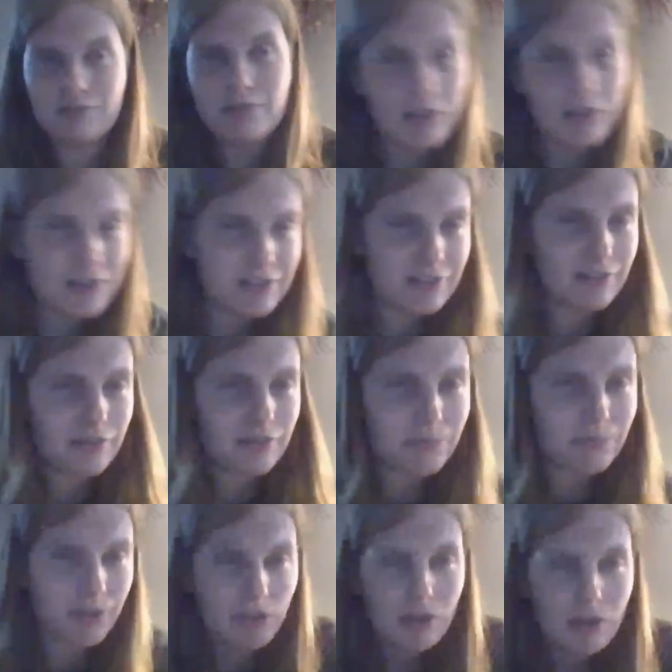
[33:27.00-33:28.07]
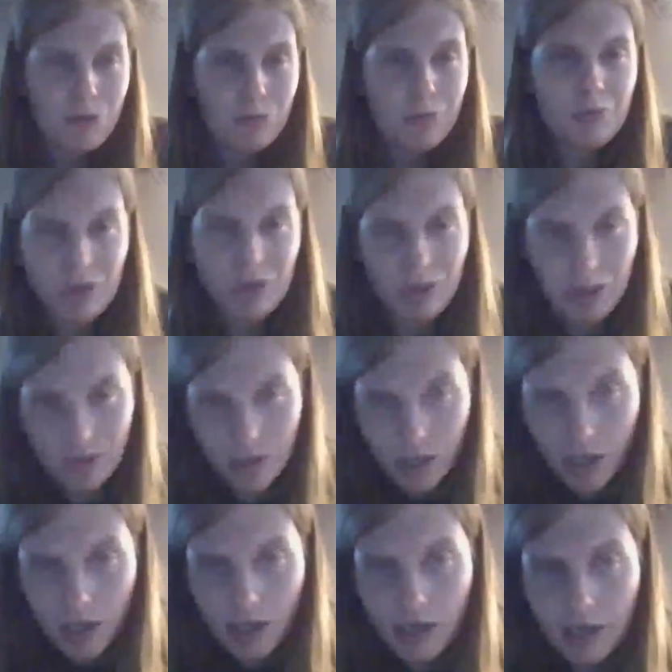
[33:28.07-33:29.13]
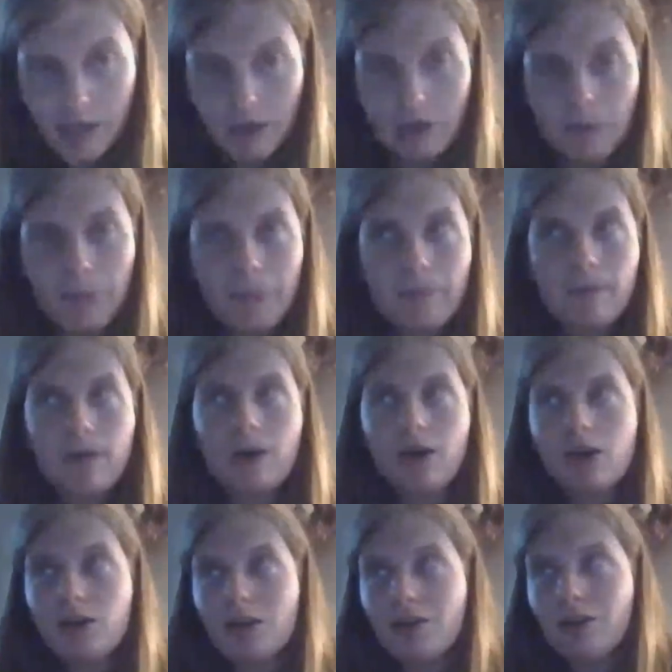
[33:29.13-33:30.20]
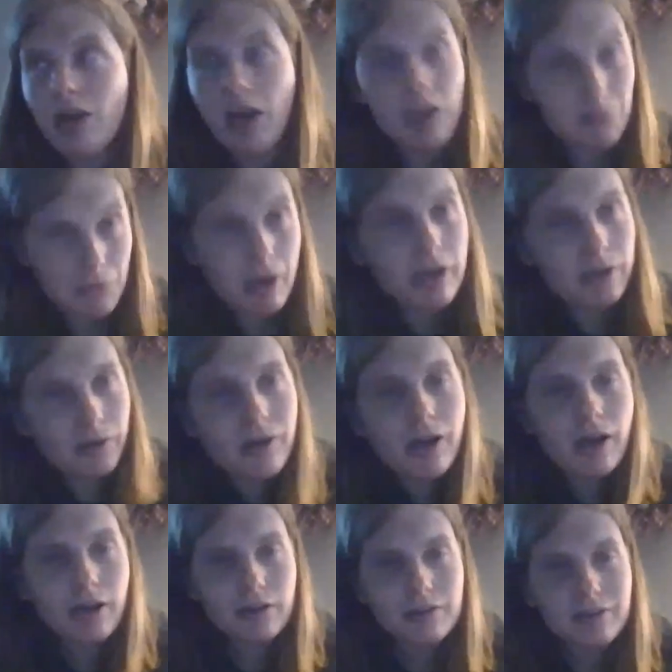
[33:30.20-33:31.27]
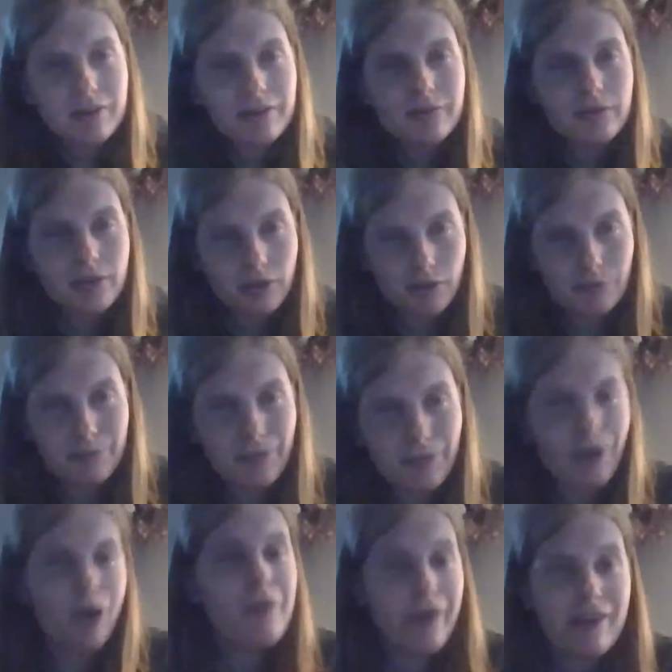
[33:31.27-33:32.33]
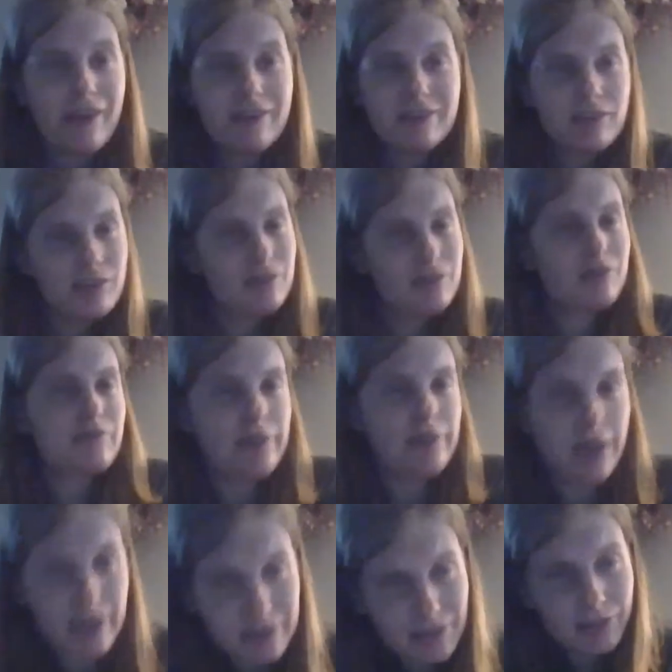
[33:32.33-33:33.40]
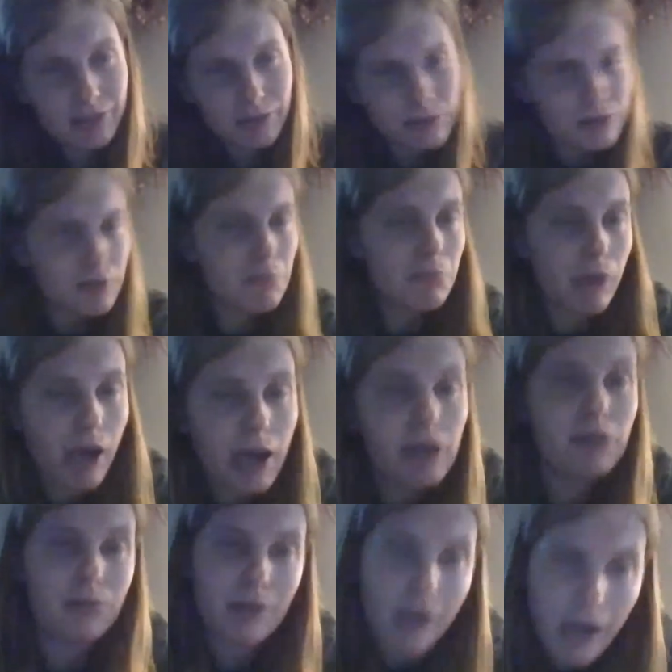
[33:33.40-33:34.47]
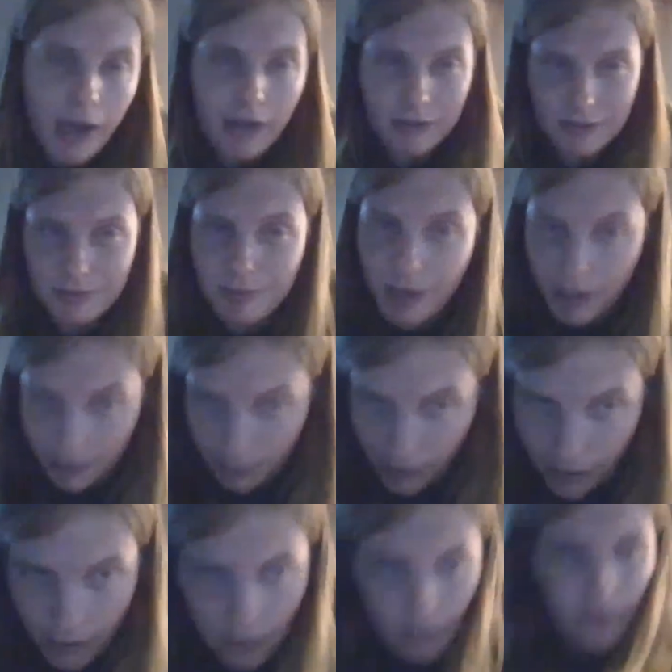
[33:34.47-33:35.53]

Christ, we rely on a lot of monocots. You know, poaceae, the grasses, those are monocots, by the way.